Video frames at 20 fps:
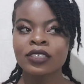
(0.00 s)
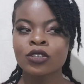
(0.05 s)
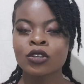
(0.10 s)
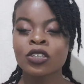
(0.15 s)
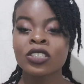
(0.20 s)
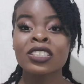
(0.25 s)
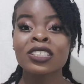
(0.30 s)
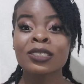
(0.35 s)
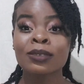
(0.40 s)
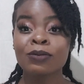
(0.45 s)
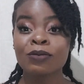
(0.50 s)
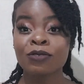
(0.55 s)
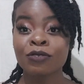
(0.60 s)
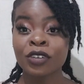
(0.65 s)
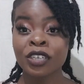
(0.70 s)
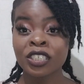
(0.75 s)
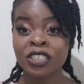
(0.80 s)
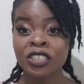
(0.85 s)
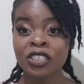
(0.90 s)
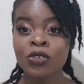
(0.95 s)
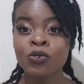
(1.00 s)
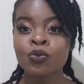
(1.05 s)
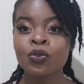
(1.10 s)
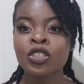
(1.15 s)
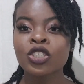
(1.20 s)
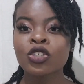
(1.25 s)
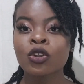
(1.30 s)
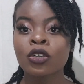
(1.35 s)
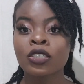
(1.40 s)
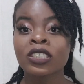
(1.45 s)
causes some friction,
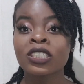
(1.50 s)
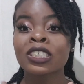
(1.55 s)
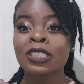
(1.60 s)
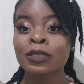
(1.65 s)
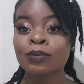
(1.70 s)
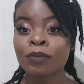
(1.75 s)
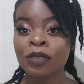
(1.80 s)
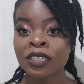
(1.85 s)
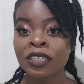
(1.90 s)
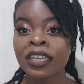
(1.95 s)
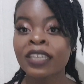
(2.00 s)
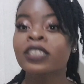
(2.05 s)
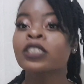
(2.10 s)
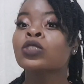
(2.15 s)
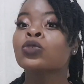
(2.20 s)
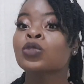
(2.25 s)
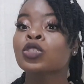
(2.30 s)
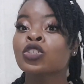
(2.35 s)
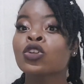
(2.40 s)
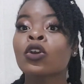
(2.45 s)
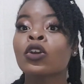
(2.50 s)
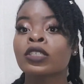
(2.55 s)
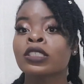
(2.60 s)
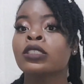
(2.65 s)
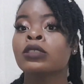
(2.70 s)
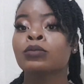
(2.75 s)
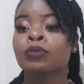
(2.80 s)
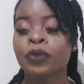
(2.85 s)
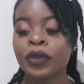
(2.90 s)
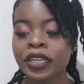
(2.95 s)
which causes split ends, which
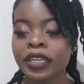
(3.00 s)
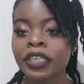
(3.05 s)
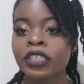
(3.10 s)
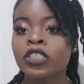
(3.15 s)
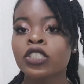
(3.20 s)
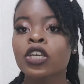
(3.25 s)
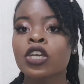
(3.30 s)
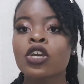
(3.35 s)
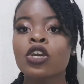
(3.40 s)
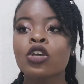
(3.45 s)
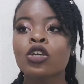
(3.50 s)
causes breakage.